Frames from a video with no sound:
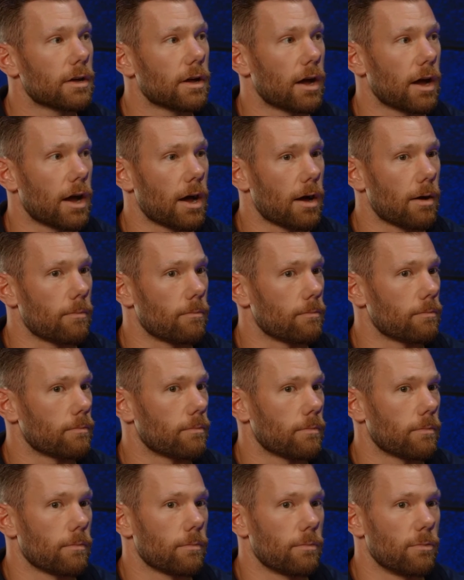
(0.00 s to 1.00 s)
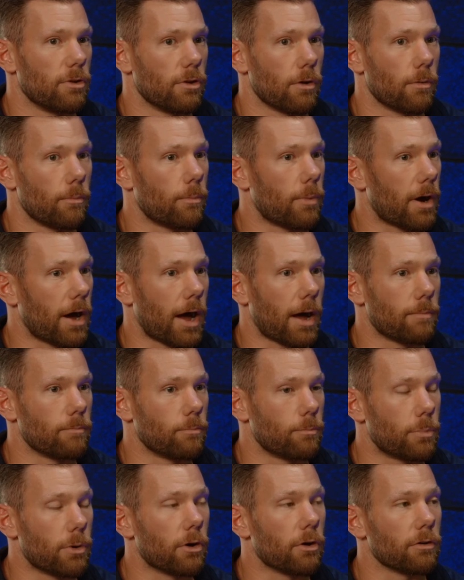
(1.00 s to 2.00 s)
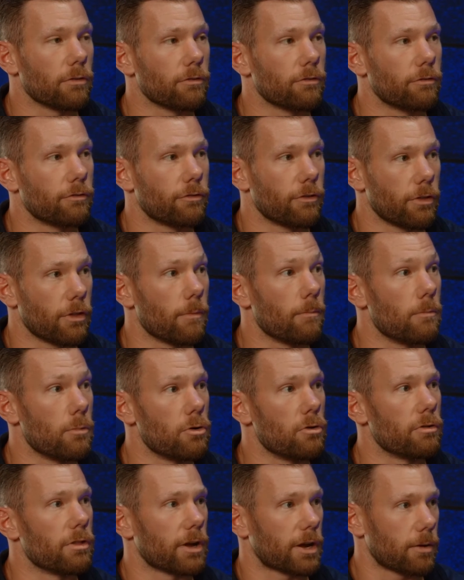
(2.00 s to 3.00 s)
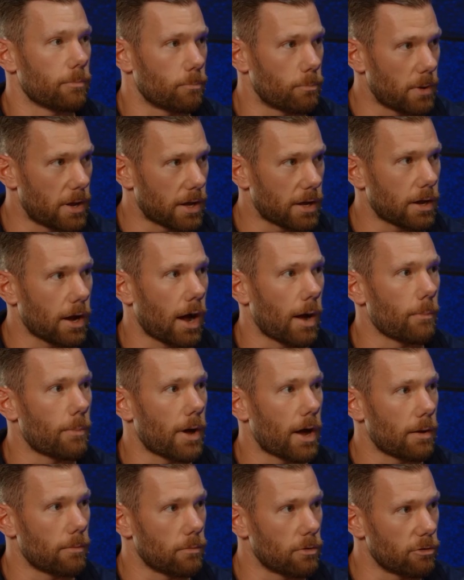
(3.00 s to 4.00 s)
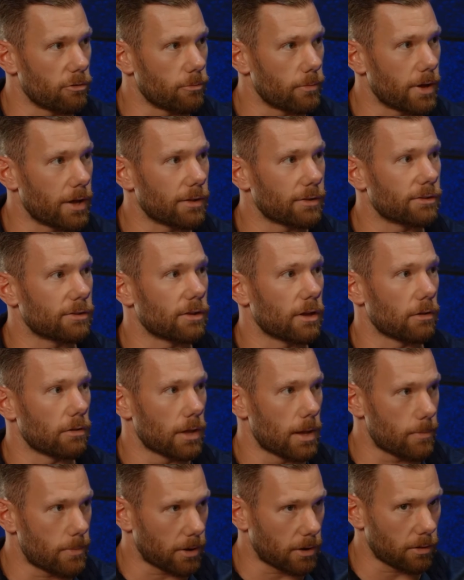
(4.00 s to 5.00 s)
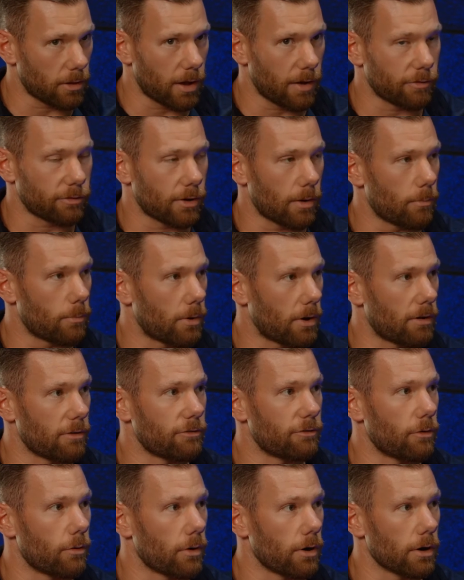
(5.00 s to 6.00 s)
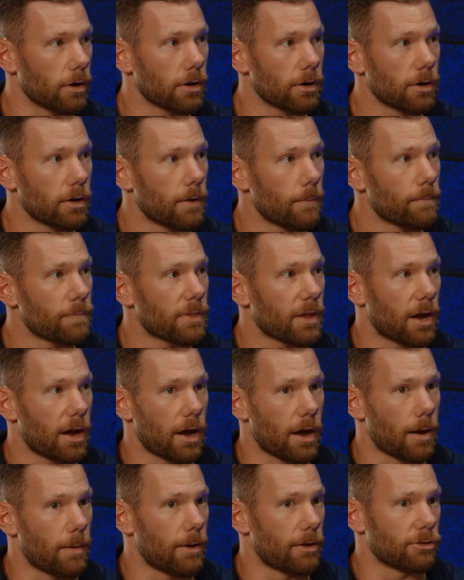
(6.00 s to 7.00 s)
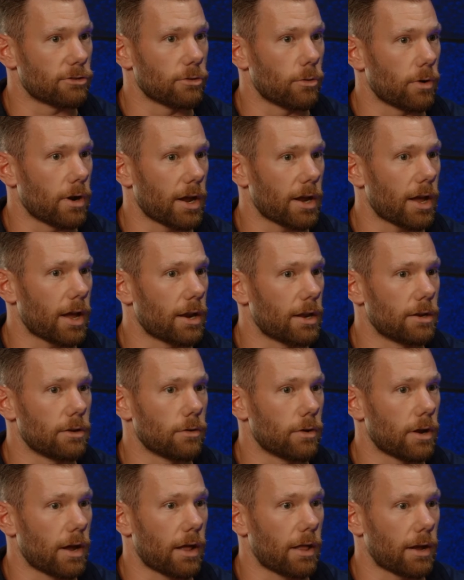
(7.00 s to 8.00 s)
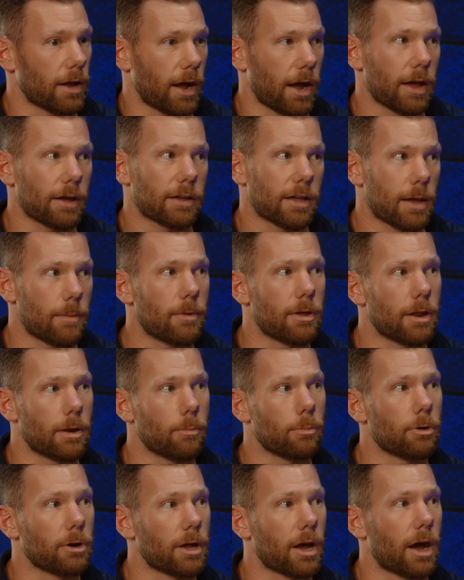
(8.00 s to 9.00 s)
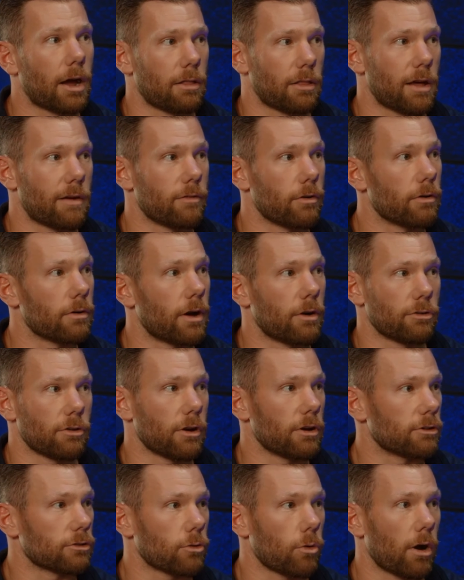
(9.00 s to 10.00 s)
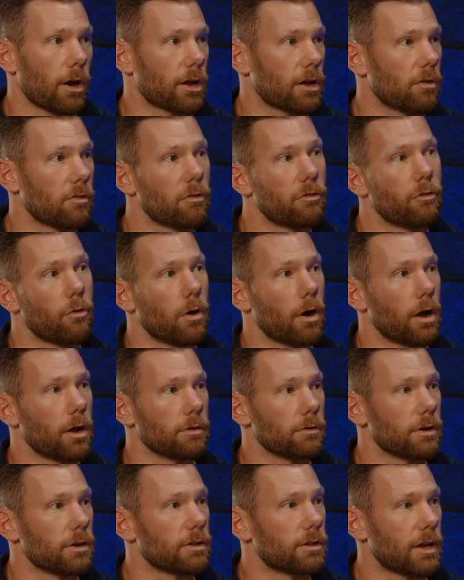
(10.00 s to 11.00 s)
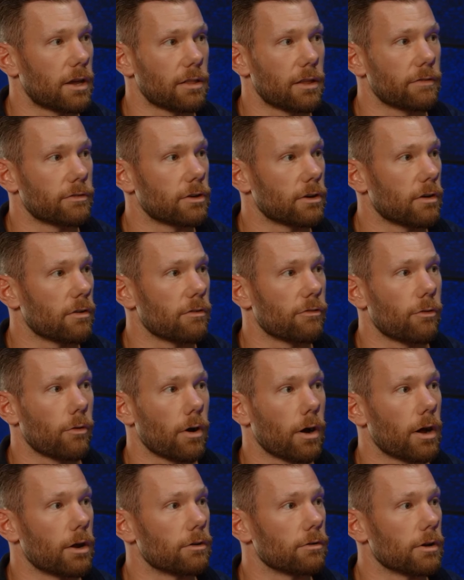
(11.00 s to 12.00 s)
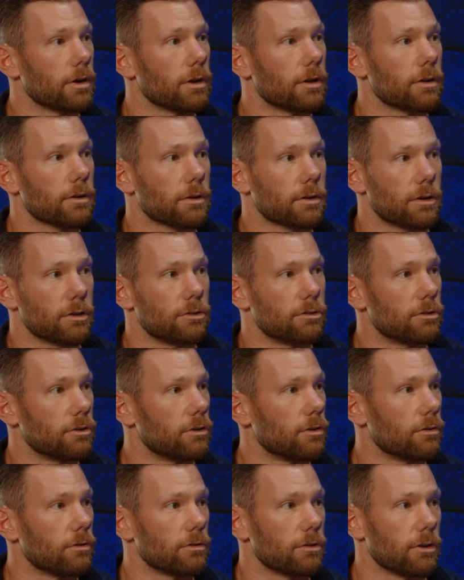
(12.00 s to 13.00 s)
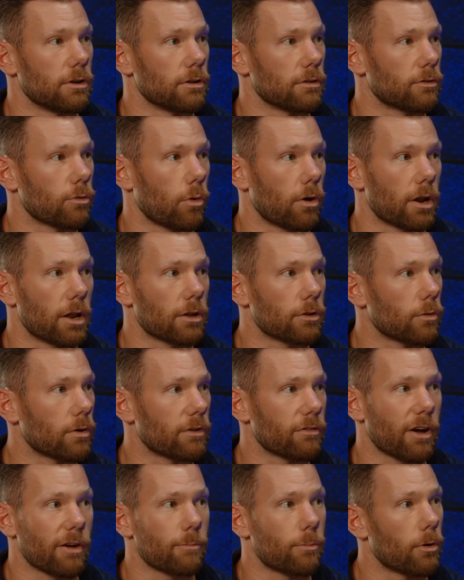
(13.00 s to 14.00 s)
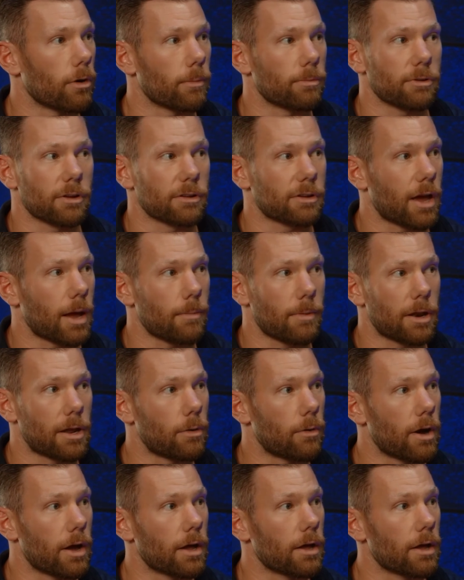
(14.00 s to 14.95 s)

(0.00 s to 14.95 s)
But I'm built for the big compound movements, the Olympic lifts. I'm built for, and so when I got into it, I came in at a pretty high level. I was already squatting over 400, deadlifting over 400, could do 20, 25 pull-ups at a time anyway.